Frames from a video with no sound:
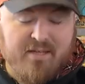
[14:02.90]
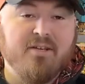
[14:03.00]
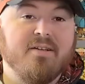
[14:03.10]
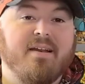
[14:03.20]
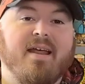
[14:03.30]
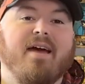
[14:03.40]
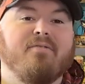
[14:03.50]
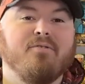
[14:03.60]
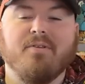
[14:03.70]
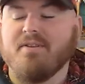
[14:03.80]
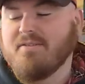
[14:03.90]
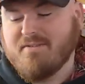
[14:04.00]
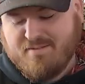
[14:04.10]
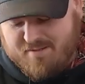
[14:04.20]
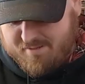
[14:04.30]
You didn't have to.
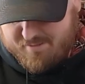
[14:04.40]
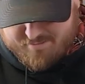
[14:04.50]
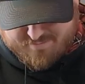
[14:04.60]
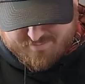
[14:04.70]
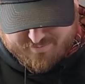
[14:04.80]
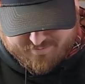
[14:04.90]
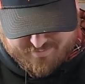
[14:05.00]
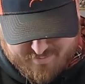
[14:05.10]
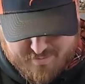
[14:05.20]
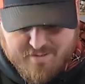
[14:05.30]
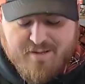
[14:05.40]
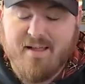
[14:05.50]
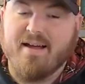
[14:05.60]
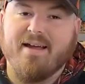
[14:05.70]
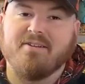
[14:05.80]
This,
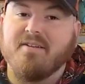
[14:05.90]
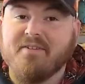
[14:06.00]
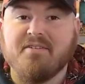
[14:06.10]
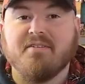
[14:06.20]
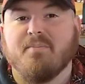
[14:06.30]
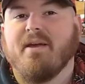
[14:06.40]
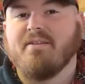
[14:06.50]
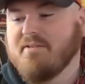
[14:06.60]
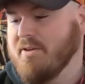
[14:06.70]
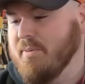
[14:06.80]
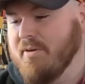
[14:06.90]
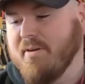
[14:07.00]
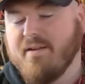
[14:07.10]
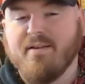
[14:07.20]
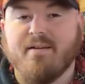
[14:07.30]
like I said, this is amazing
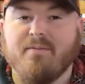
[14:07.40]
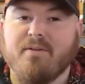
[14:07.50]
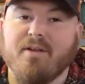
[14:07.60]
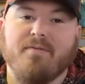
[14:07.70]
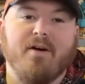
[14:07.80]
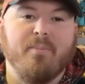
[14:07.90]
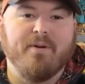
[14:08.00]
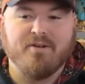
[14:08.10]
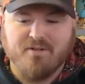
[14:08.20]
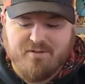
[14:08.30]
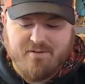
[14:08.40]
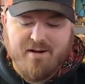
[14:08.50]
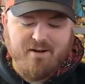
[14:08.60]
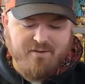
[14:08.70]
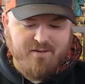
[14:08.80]
community. Love helping each other
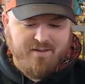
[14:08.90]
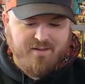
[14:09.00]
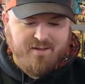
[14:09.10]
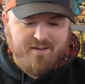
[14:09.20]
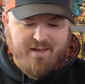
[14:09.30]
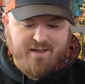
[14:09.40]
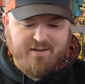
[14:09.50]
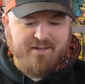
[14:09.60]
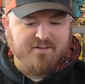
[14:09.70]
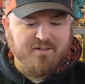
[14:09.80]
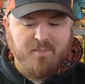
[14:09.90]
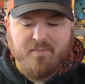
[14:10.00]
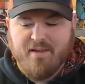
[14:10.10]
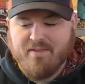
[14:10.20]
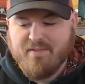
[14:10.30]
out. And to get something
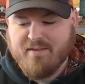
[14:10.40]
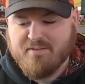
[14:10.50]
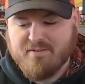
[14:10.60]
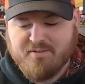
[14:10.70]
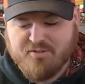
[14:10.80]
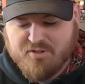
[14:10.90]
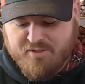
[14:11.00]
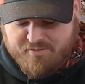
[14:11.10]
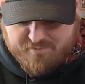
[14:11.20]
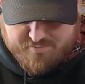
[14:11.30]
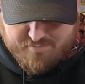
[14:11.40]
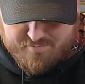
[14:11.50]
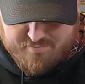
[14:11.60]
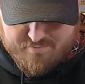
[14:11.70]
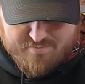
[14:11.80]
like this is just
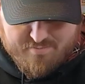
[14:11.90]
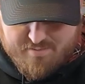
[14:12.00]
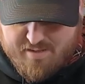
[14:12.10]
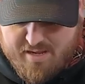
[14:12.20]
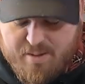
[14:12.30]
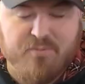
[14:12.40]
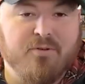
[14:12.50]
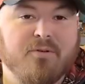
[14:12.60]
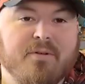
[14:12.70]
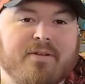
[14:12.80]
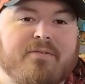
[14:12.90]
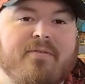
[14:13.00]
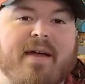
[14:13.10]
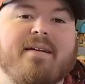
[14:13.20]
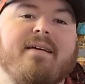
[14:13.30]
absolutely
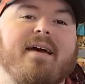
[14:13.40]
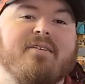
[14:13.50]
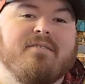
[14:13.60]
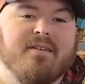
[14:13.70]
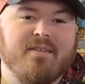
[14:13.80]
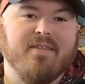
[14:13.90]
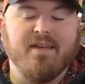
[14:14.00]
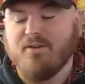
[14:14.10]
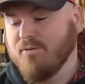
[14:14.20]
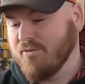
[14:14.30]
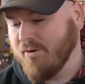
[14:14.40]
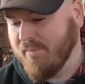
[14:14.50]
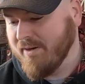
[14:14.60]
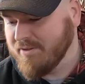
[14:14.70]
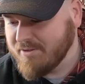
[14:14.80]
fantastic. Thank you so
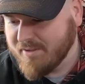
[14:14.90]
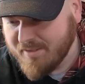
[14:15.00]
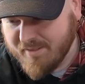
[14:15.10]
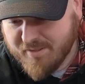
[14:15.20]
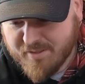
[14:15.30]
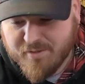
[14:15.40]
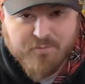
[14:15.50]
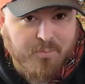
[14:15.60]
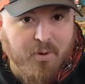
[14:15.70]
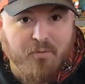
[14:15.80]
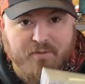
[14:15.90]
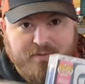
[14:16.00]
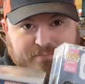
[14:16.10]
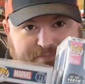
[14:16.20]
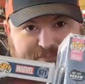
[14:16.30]
much for both of
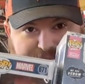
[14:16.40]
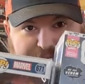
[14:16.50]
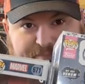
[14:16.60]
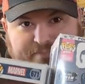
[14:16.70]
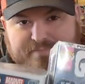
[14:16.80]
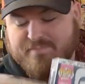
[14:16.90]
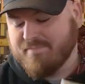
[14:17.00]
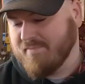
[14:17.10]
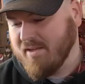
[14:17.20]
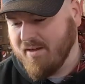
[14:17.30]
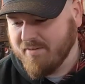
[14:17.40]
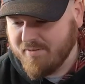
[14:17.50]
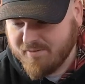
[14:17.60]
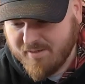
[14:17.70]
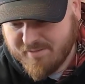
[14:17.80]
them. Oh, this
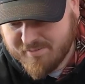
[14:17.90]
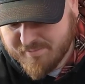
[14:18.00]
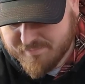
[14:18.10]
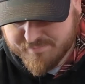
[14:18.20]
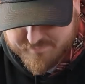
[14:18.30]
is awesome.